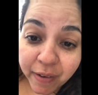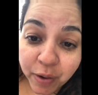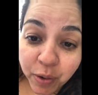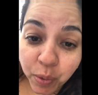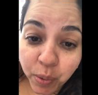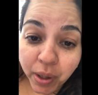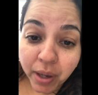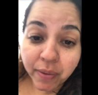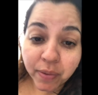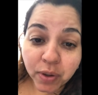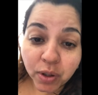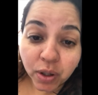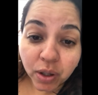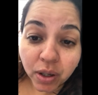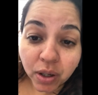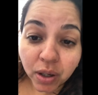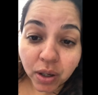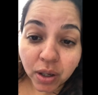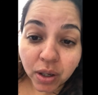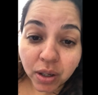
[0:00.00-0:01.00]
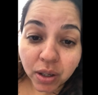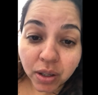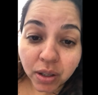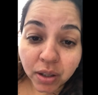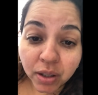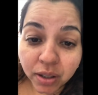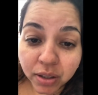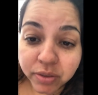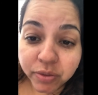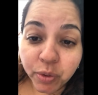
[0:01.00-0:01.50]
Whoever
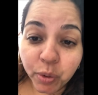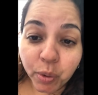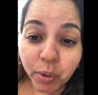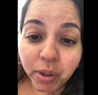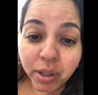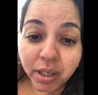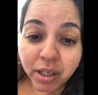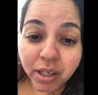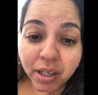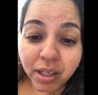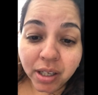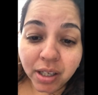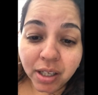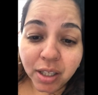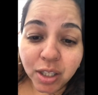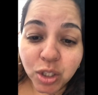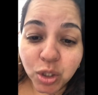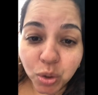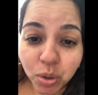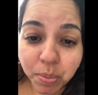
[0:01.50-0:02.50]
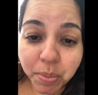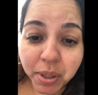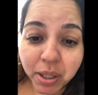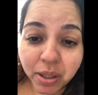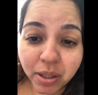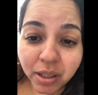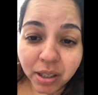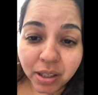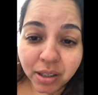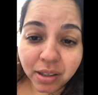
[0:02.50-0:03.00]
looks forward to a
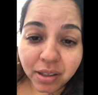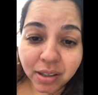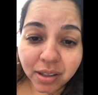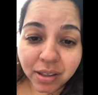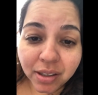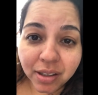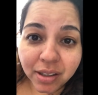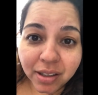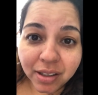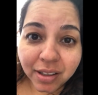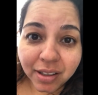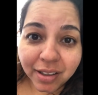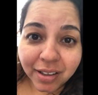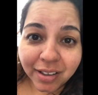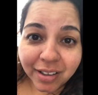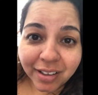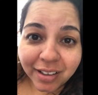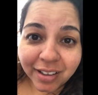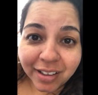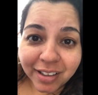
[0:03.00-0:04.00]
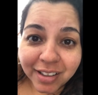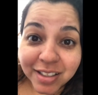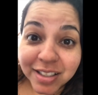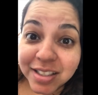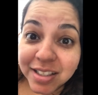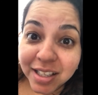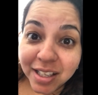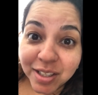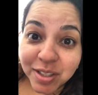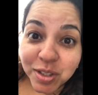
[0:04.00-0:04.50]
period
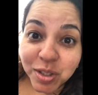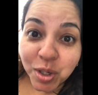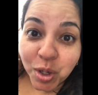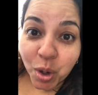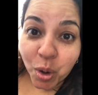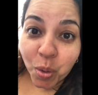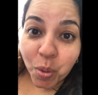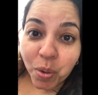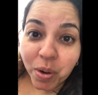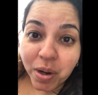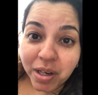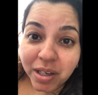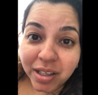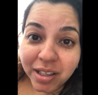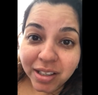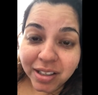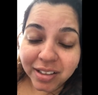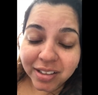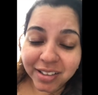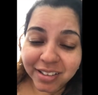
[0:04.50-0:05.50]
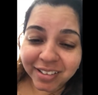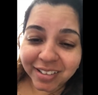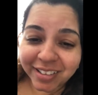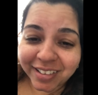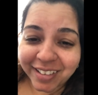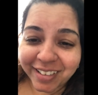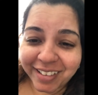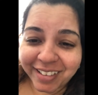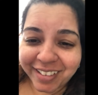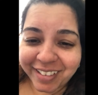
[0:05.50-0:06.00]
says no one.
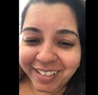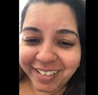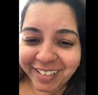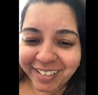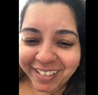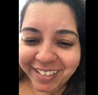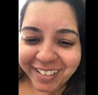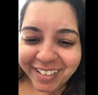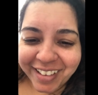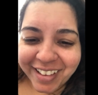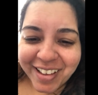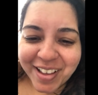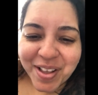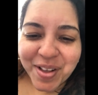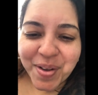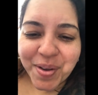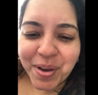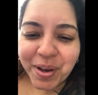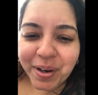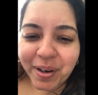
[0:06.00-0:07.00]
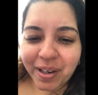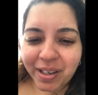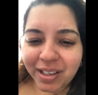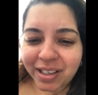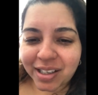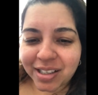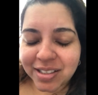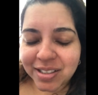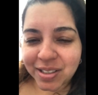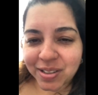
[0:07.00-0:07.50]
All right,
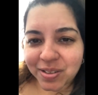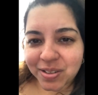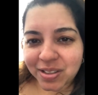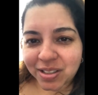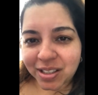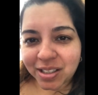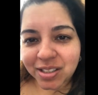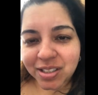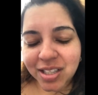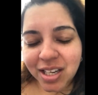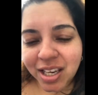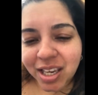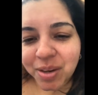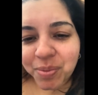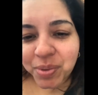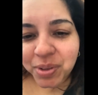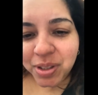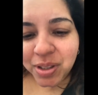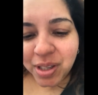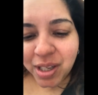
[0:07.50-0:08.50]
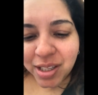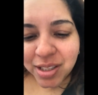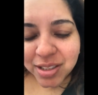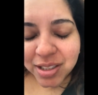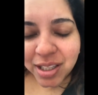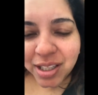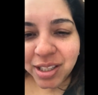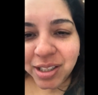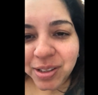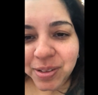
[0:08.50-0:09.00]
guys. I'll check in with you guys
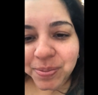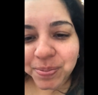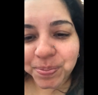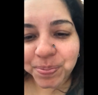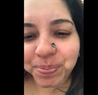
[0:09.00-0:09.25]
later.